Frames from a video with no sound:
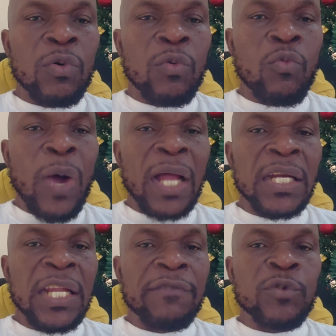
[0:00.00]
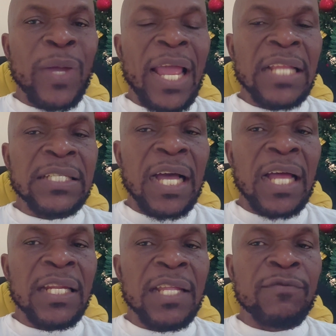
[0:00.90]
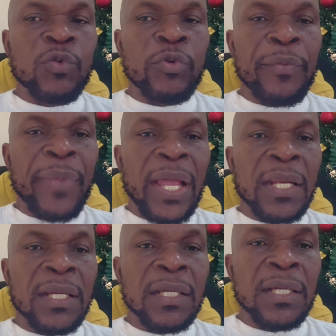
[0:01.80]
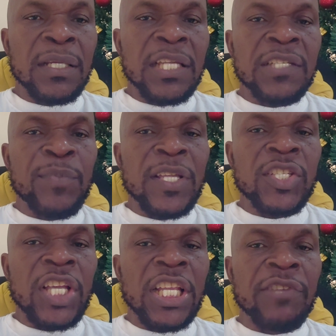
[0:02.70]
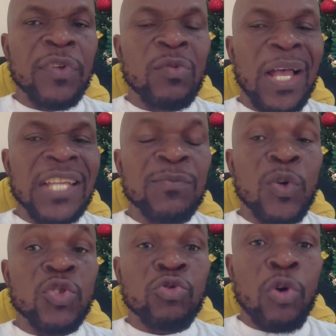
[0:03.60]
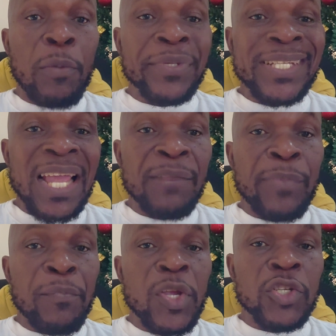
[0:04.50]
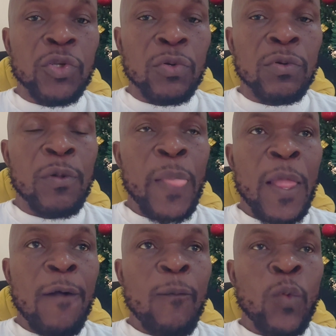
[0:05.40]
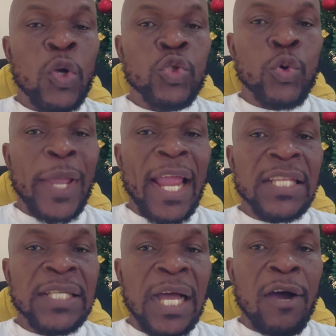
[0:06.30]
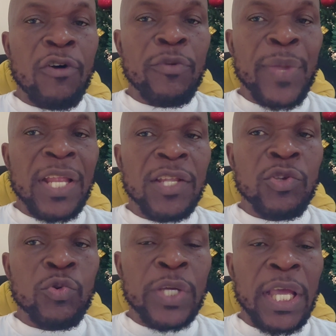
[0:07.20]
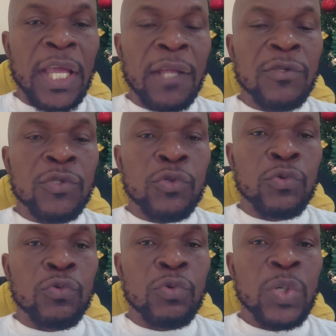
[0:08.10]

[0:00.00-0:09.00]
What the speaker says: 1. Leave to enter, leave to remain. This means individuals must obtain permission to enter or remain in the UK. 2.